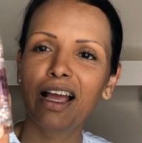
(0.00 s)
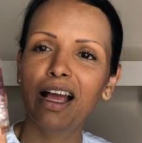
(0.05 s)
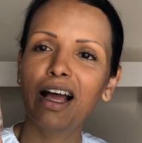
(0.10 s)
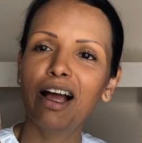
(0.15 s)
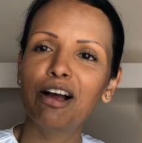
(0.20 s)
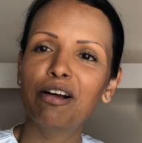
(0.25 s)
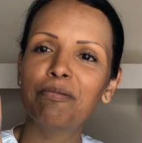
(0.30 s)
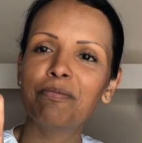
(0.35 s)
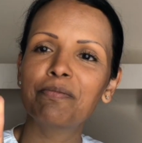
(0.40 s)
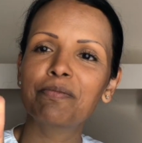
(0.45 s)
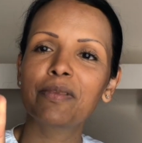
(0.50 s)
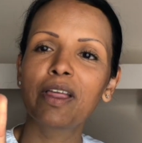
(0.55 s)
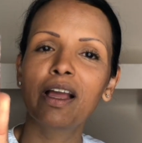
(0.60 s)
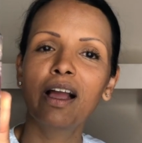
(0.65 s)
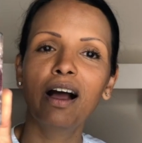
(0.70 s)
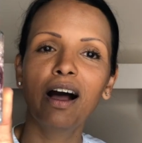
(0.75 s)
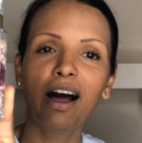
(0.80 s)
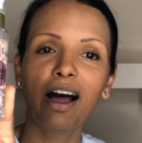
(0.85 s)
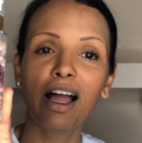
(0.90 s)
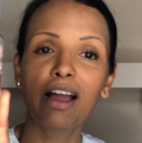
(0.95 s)

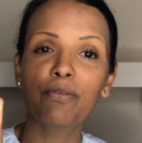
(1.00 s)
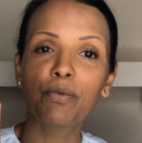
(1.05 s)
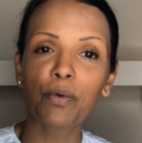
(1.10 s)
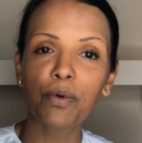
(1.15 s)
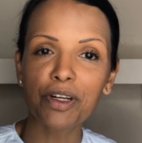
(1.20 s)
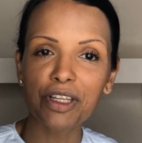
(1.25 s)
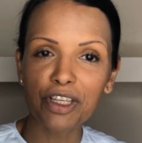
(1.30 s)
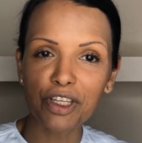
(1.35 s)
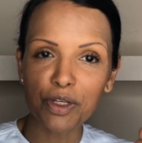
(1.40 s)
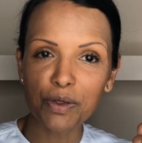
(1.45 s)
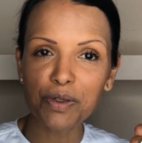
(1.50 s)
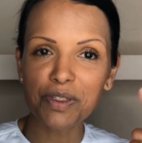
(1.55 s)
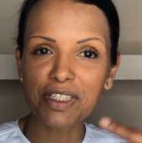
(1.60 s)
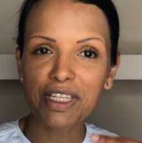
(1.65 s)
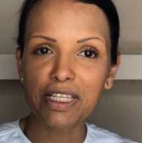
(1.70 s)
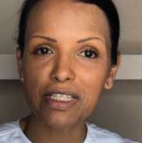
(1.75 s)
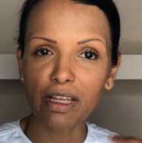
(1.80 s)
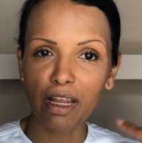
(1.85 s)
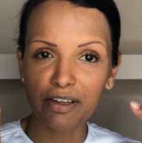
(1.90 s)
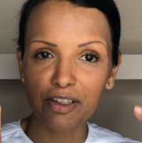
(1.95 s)
I've already used
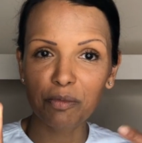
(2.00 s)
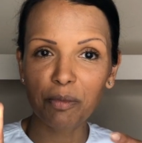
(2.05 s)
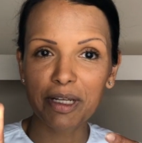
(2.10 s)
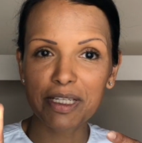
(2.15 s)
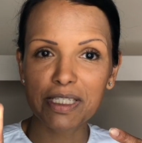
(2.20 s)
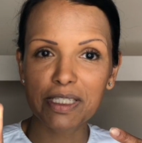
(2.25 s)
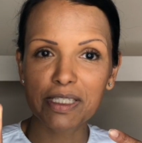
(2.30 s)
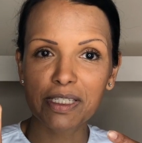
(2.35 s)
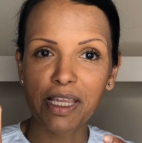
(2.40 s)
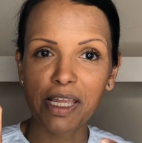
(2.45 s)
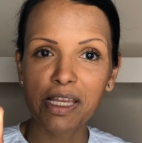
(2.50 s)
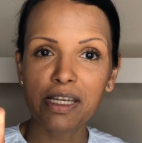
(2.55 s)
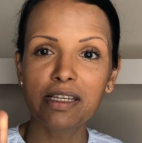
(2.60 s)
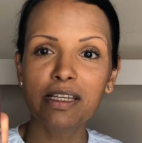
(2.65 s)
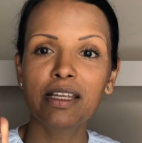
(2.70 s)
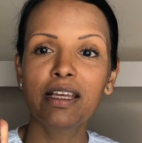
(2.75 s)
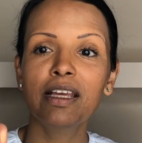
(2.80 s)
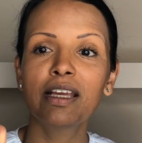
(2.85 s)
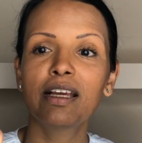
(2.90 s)
this under my skin.